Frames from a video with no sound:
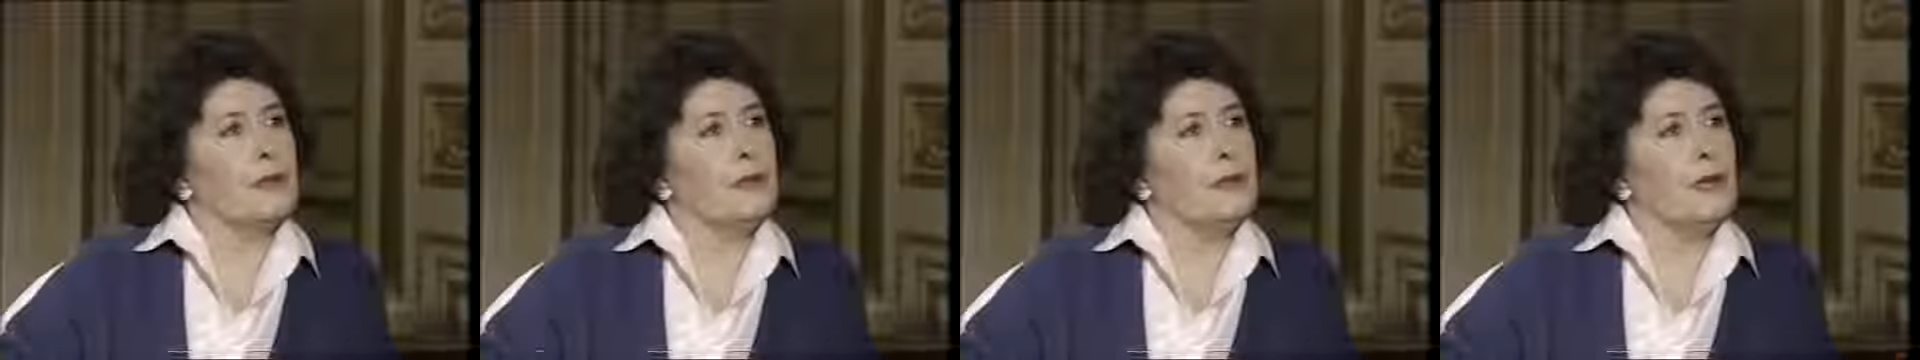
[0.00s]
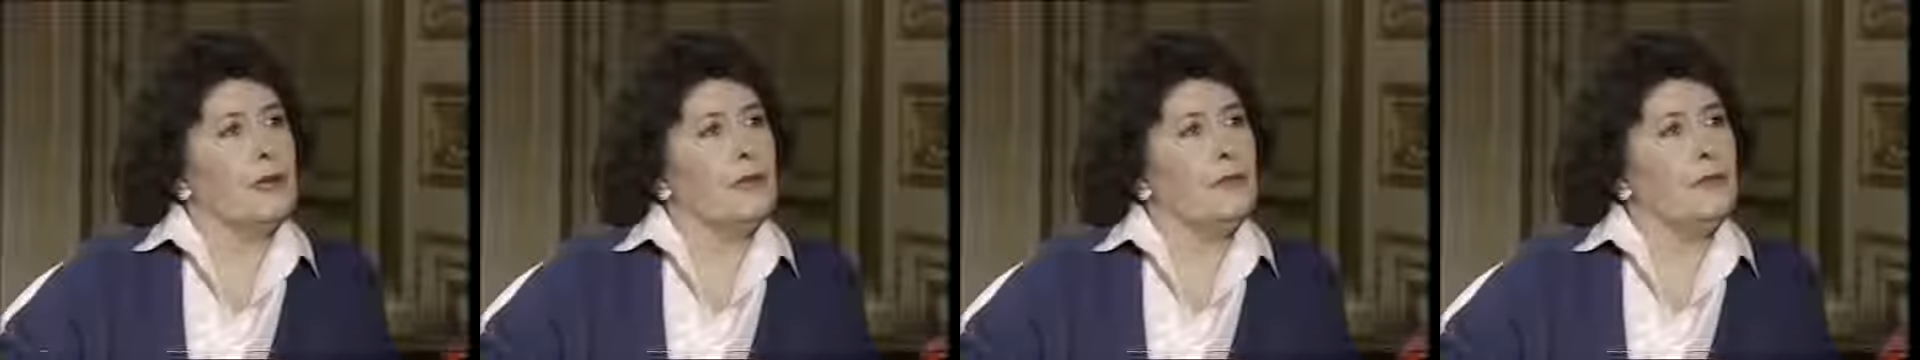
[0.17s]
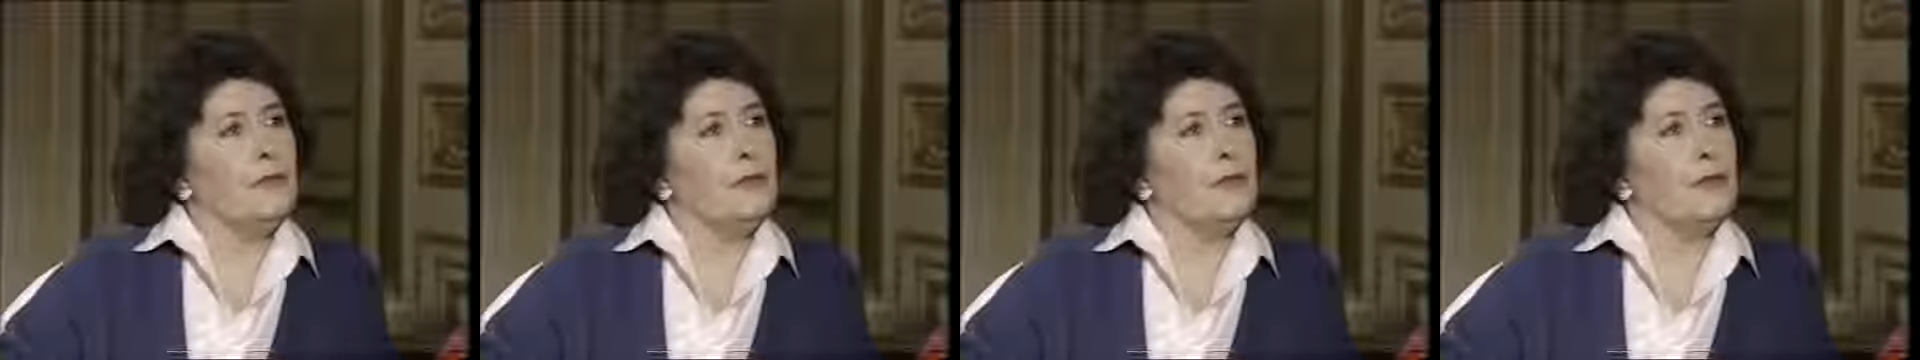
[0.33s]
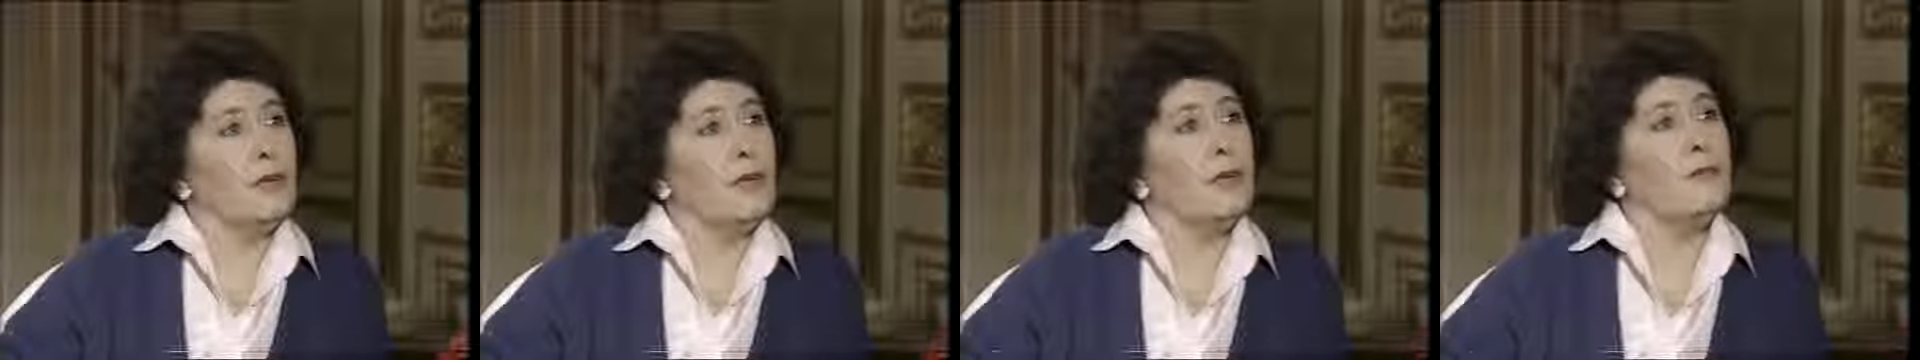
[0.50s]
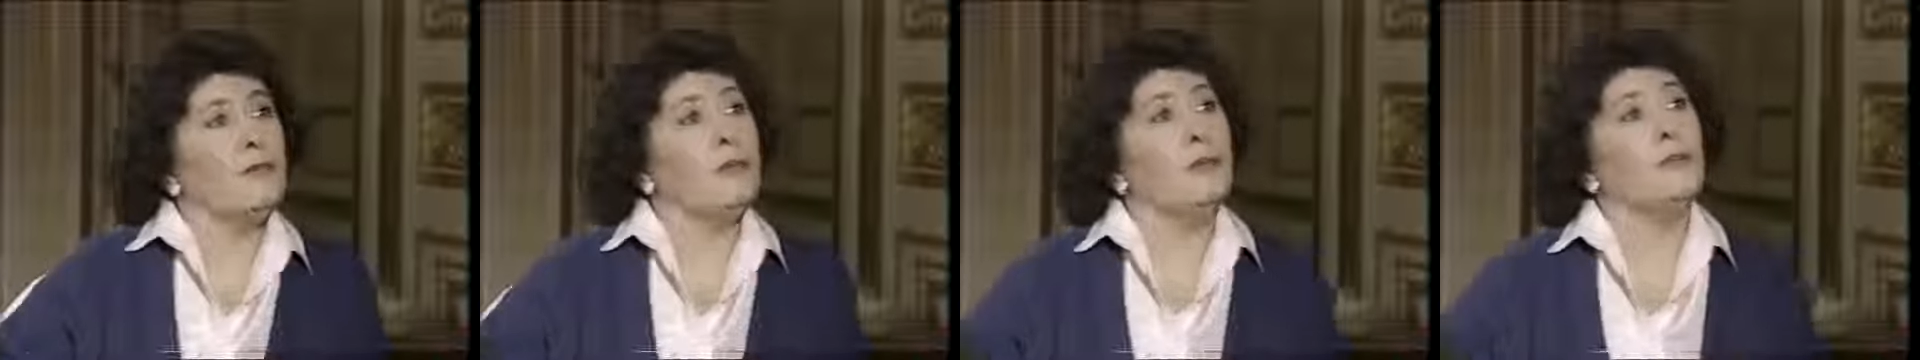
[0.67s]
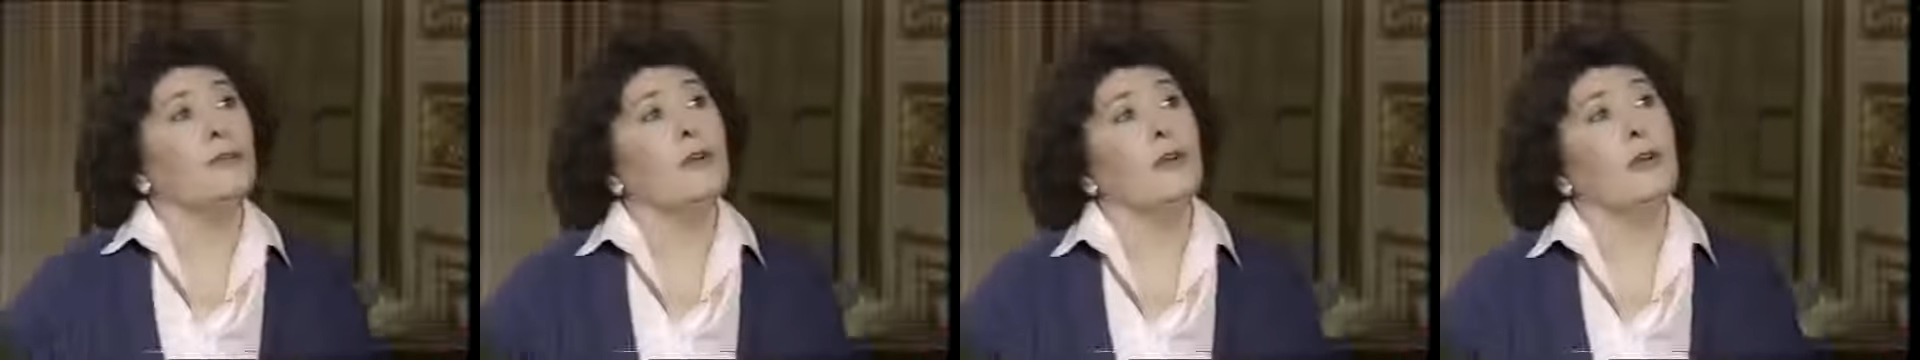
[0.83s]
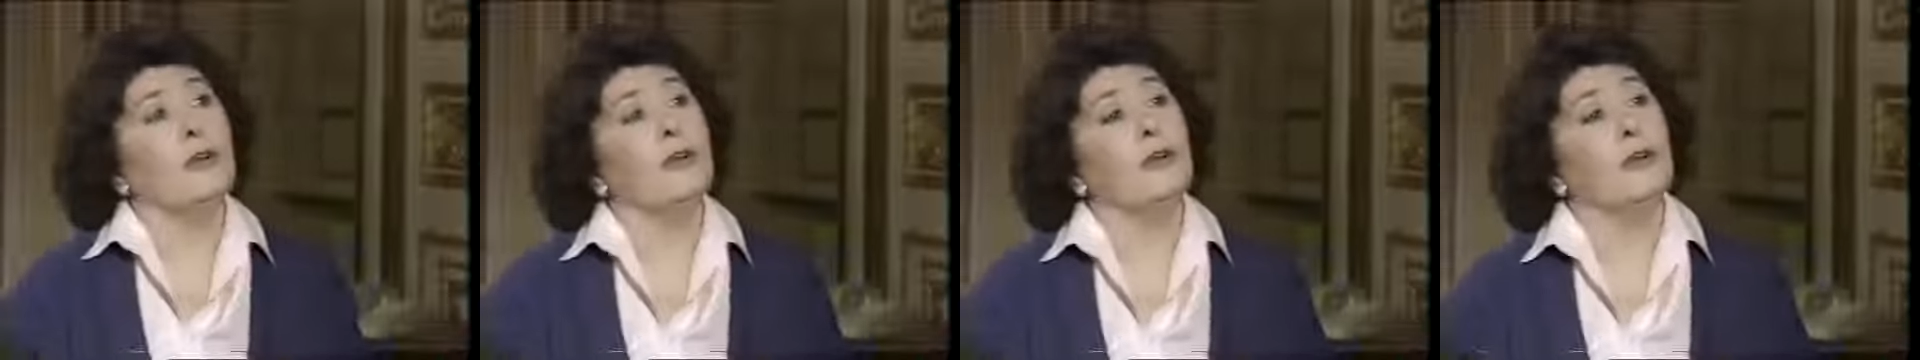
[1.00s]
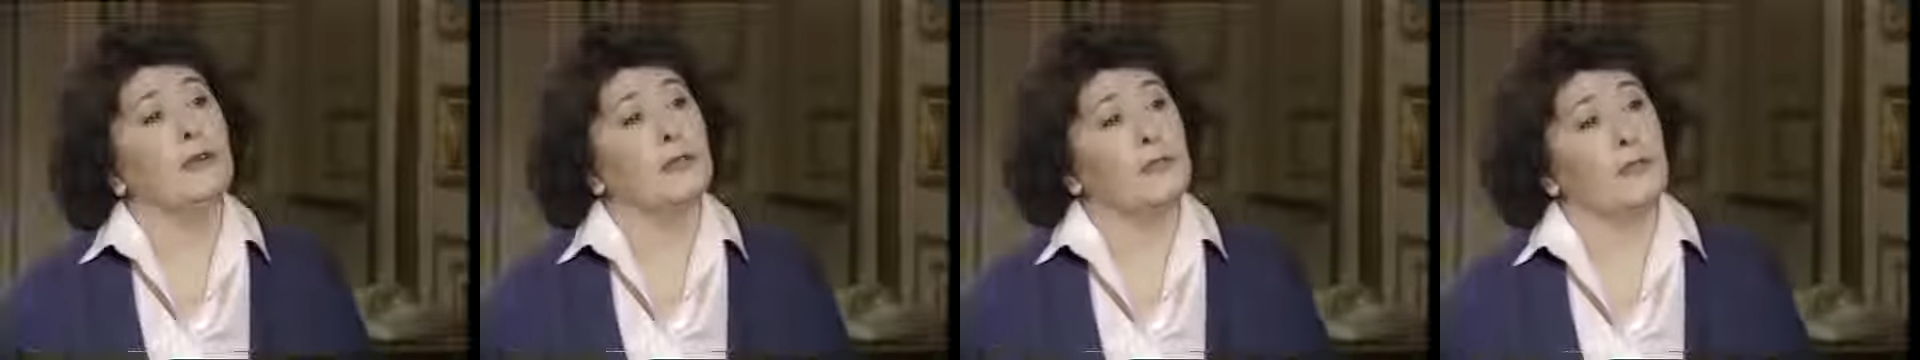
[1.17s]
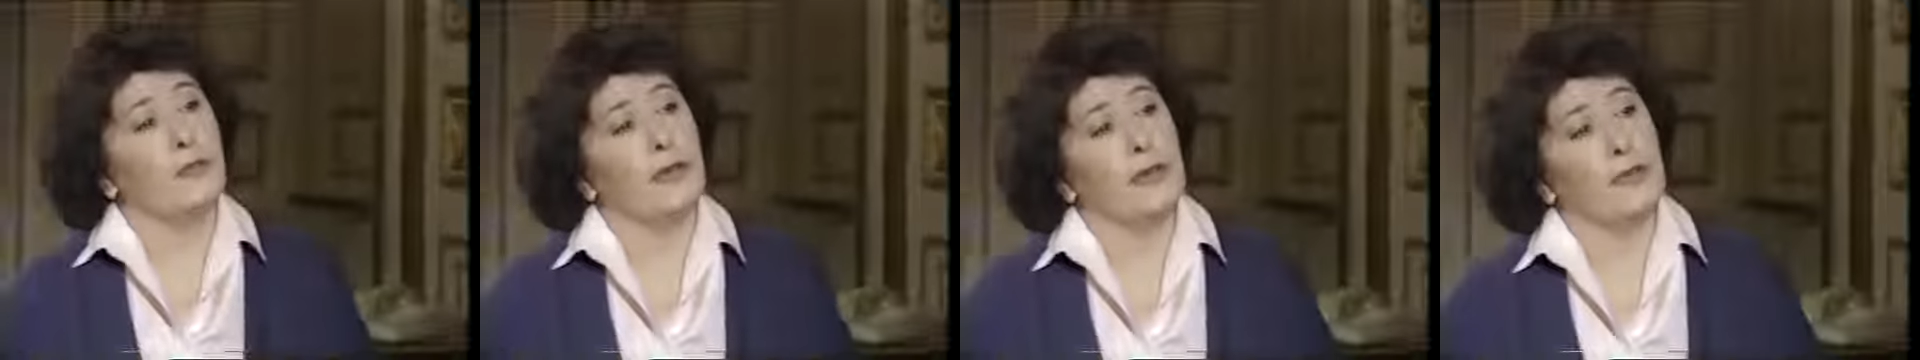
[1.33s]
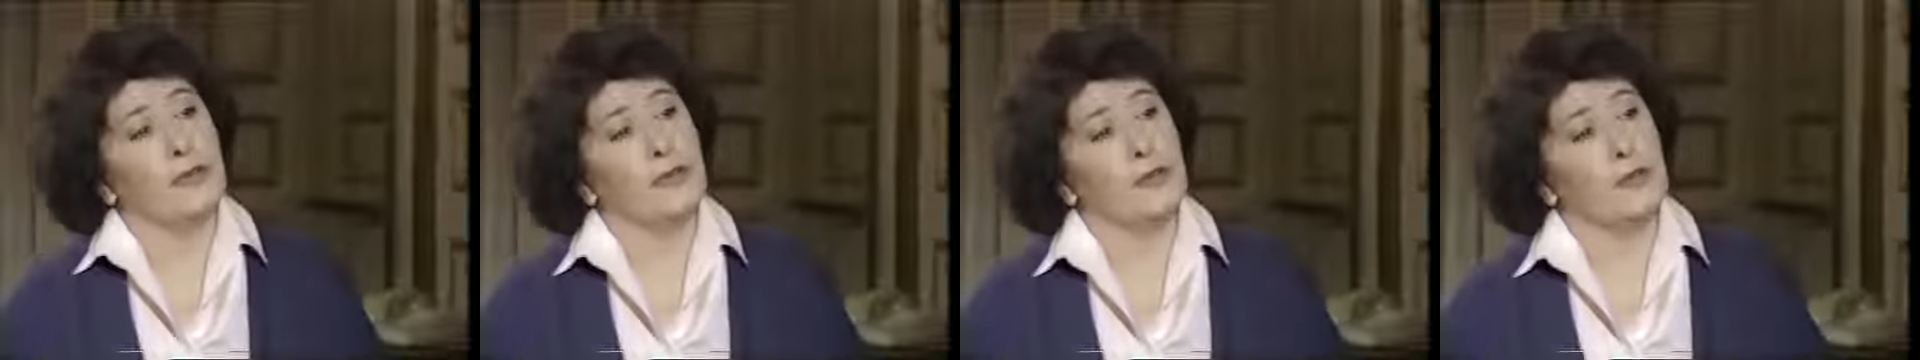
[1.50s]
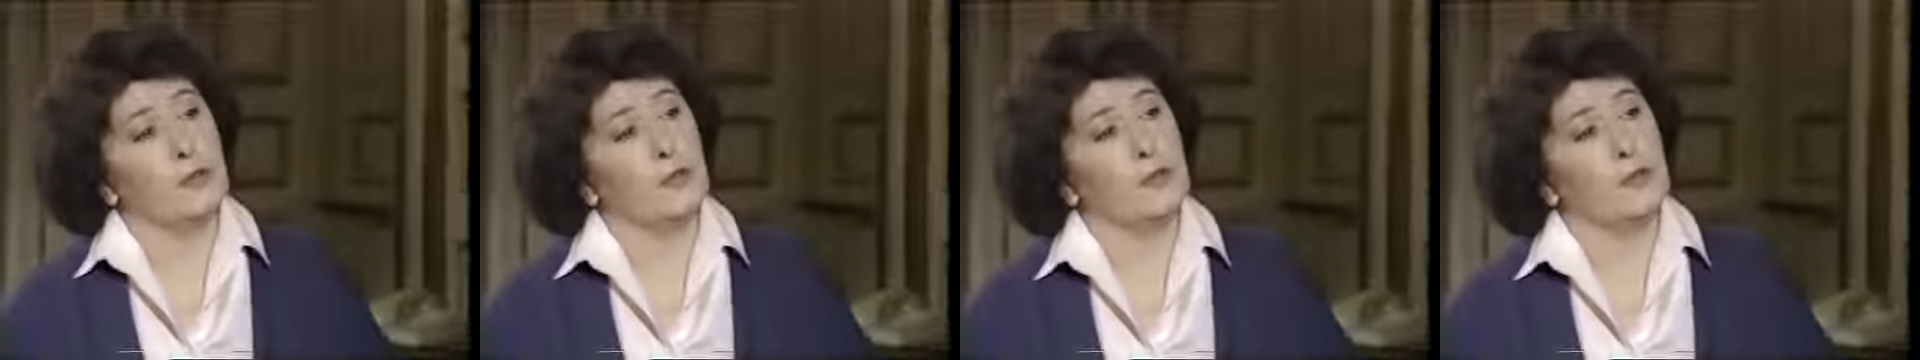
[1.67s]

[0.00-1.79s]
If you've got a lot of energy,